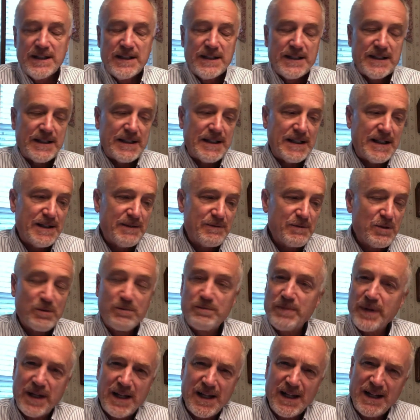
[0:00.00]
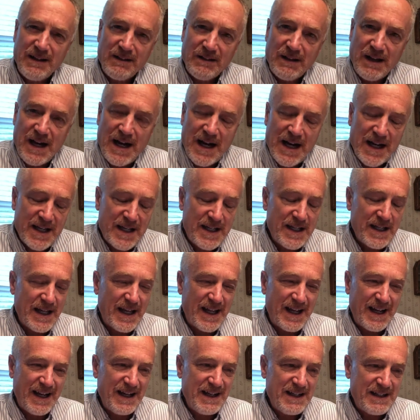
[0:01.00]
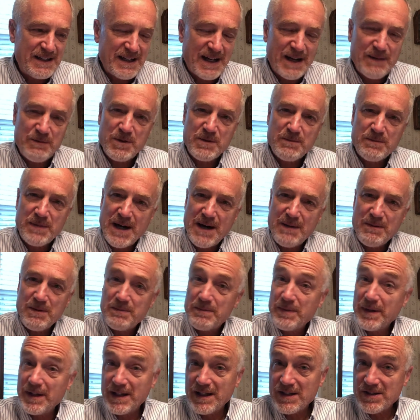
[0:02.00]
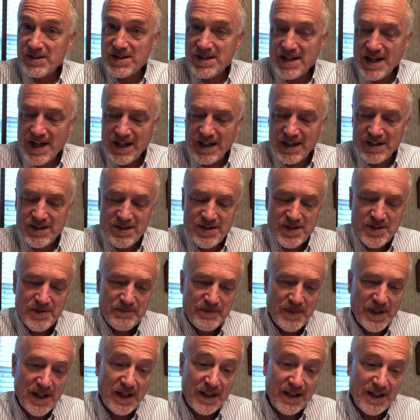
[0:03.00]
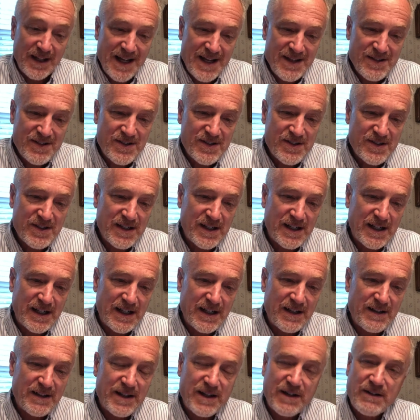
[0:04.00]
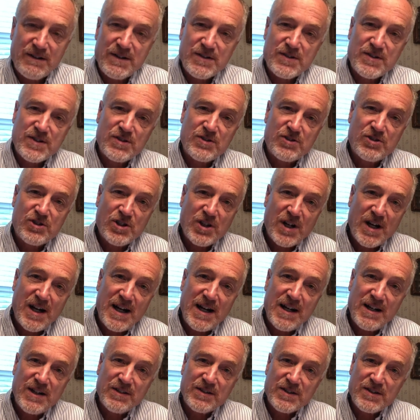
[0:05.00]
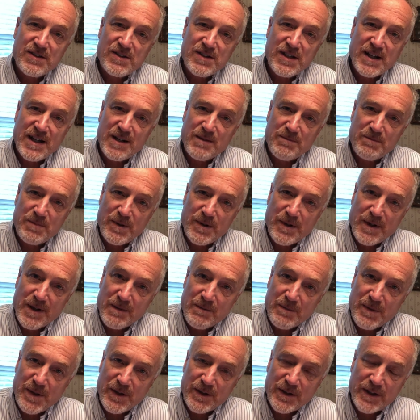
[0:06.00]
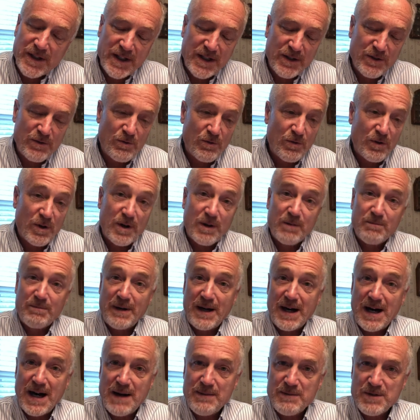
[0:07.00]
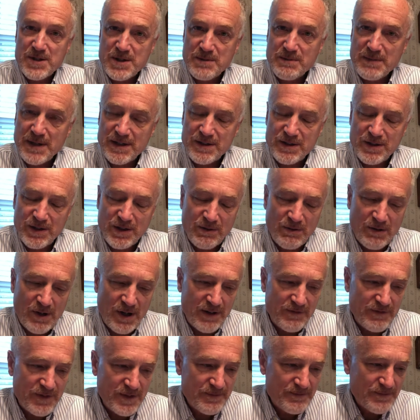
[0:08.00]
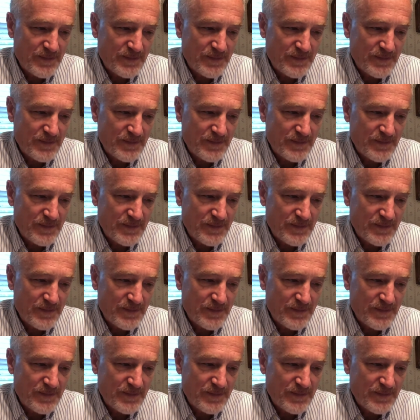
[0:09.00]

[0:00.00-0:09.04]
You can pick any lock at any time with a bobby pin in seconds, unless there is a child inside a burning building or a bomb is about to go off.